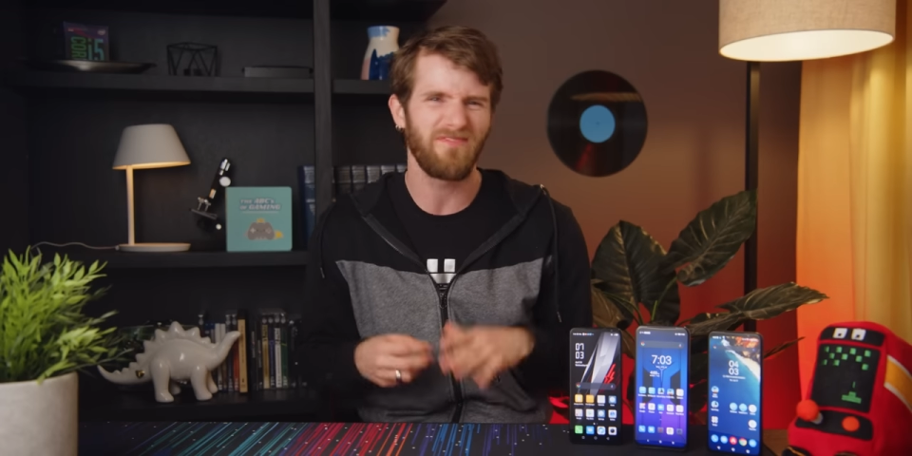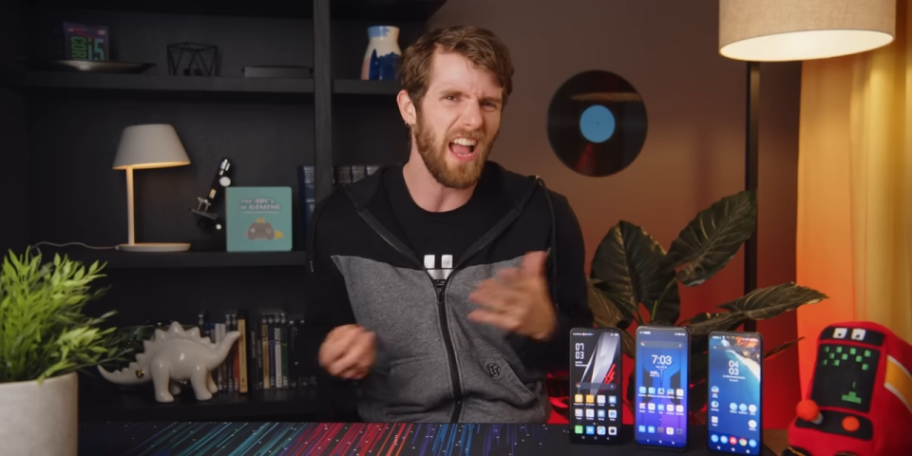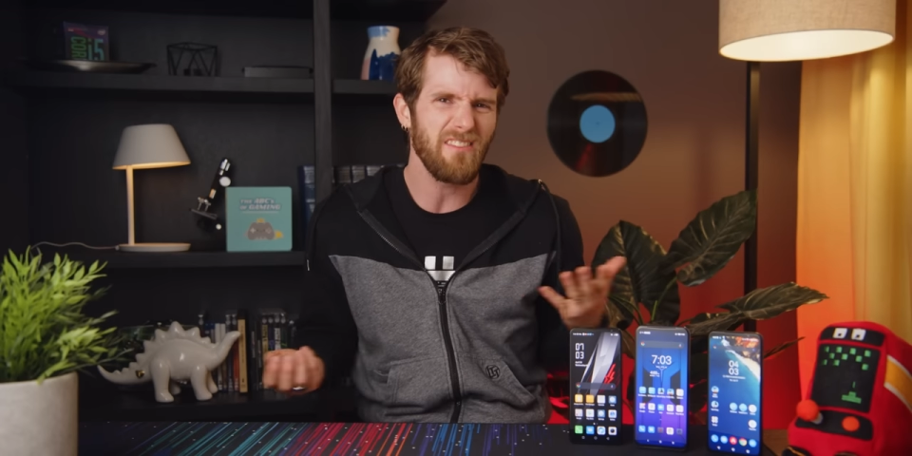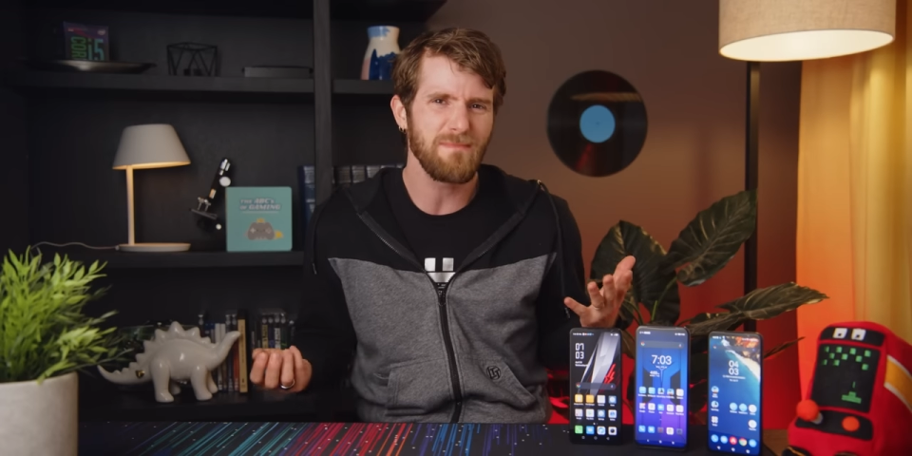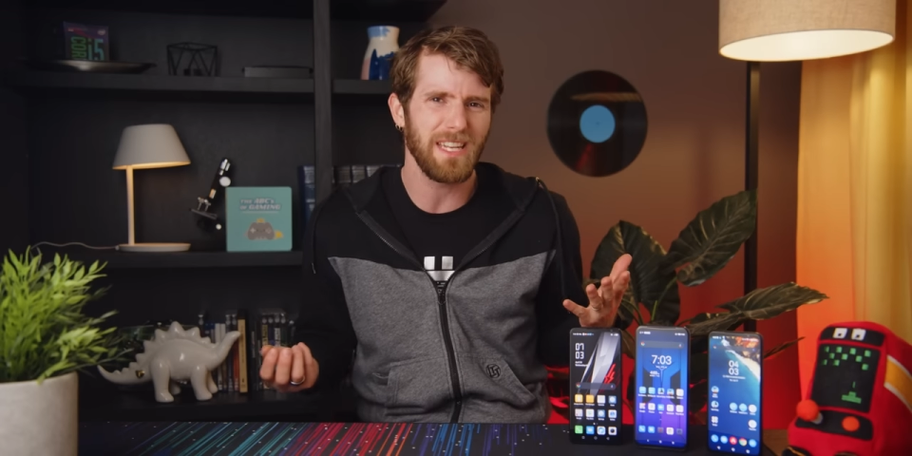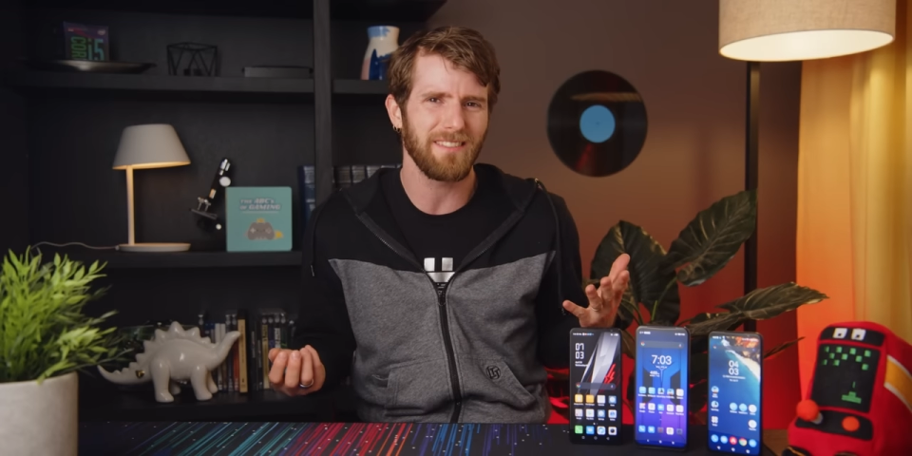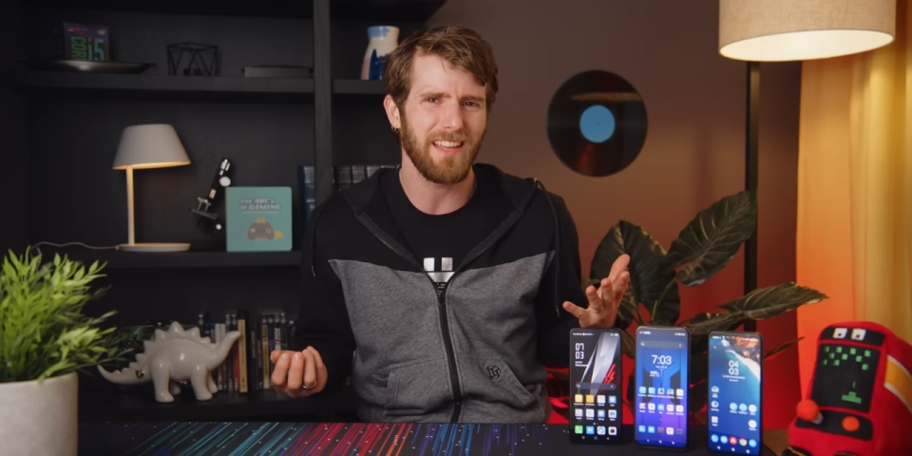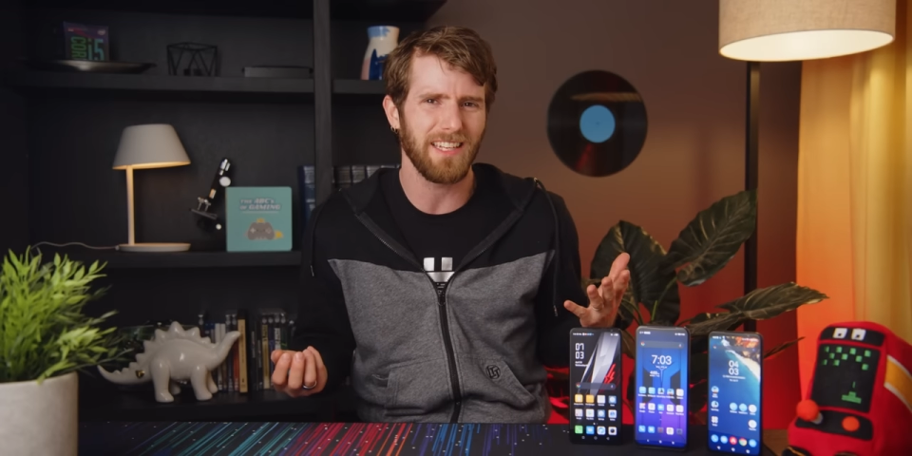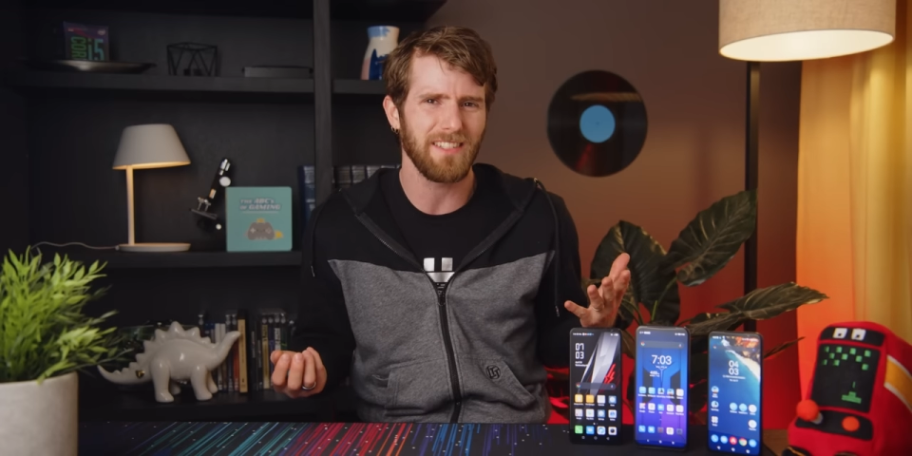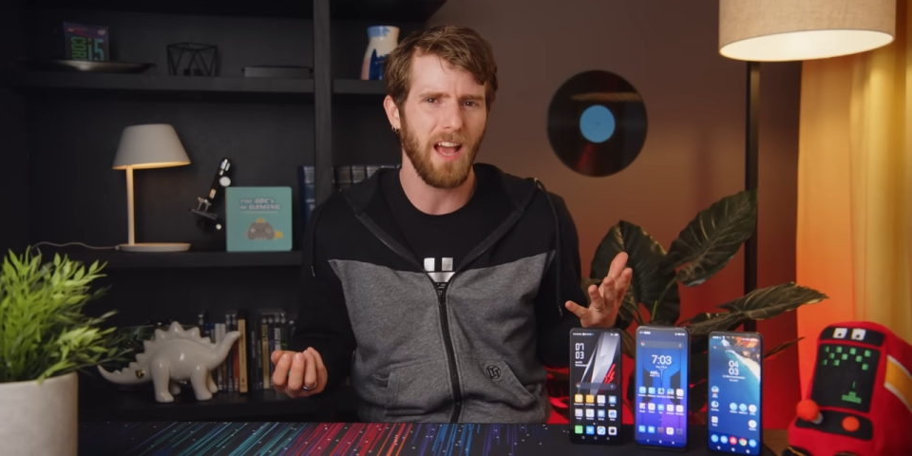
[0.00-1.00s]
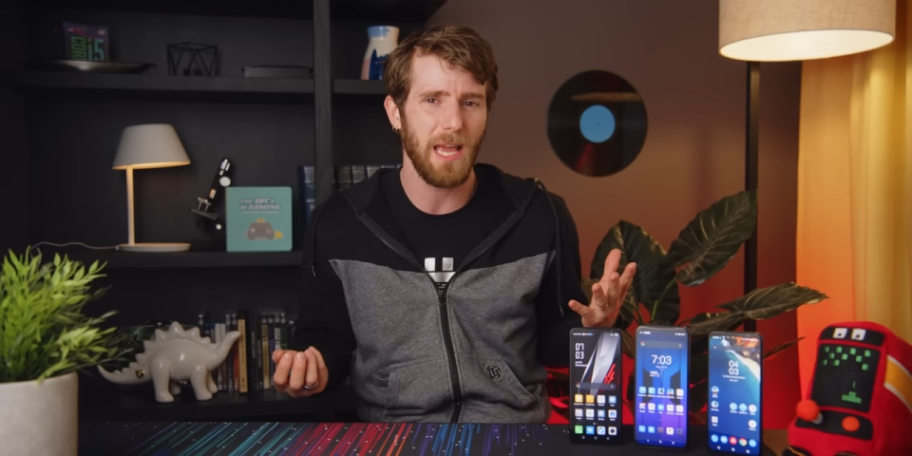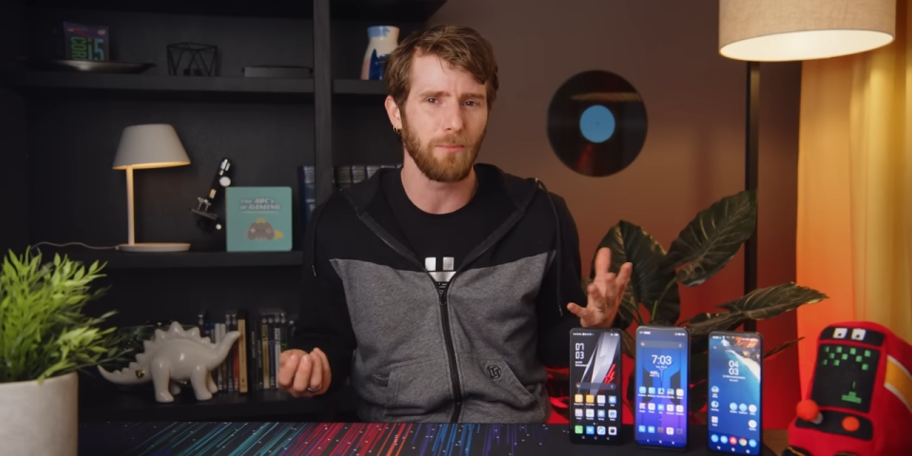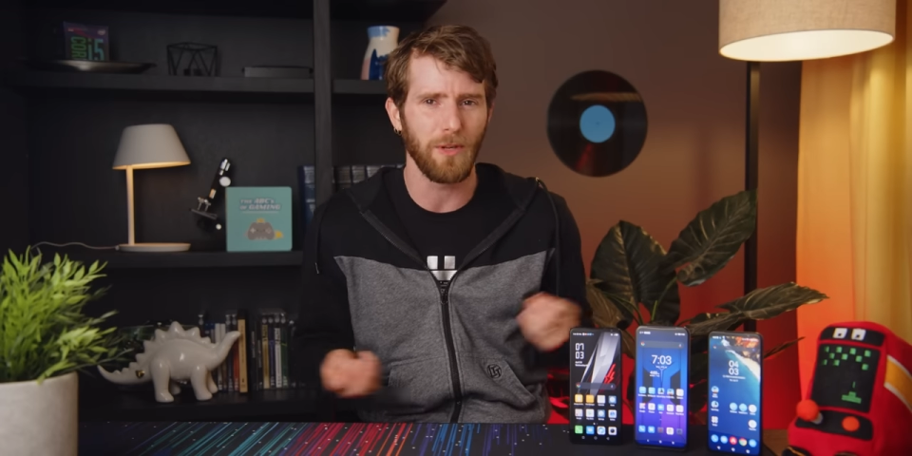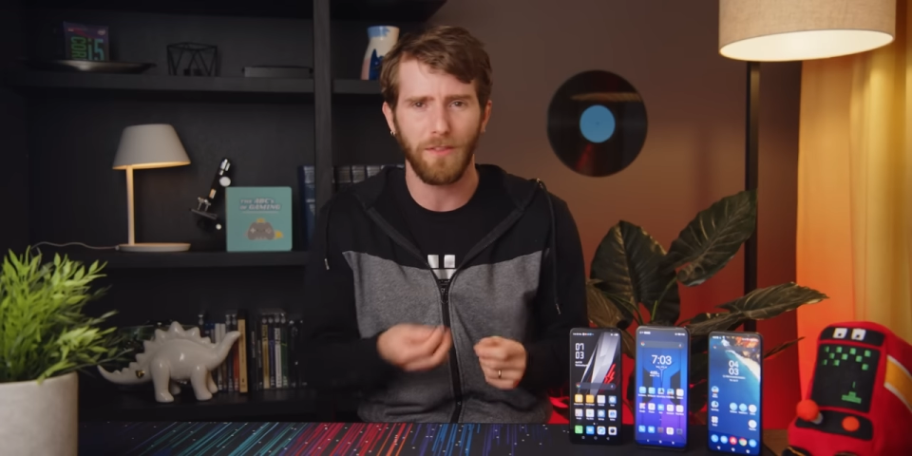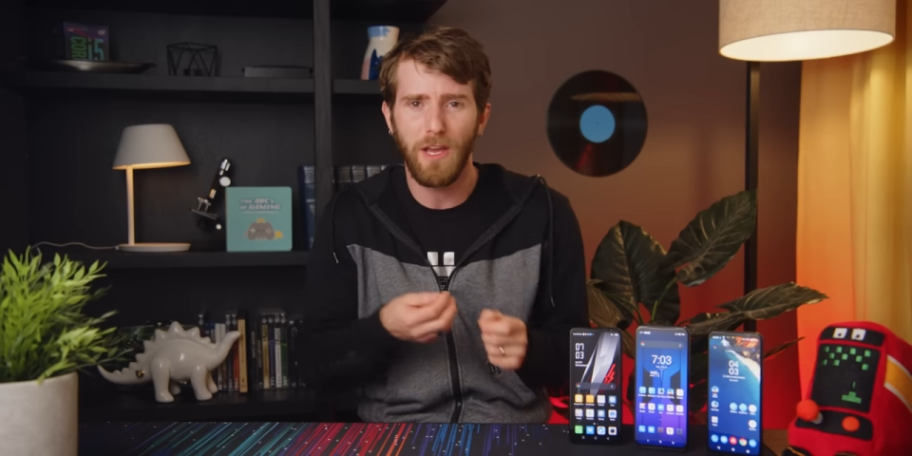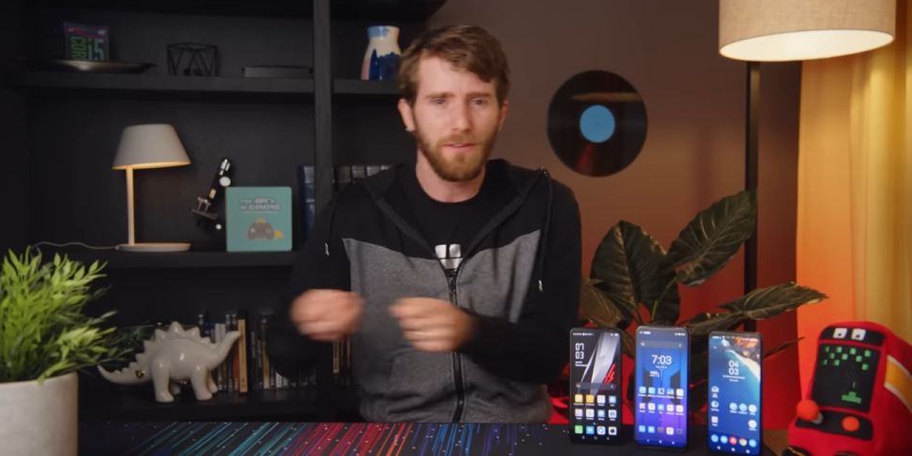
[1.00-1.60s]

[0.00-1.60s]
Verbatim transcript: five minutes at a time with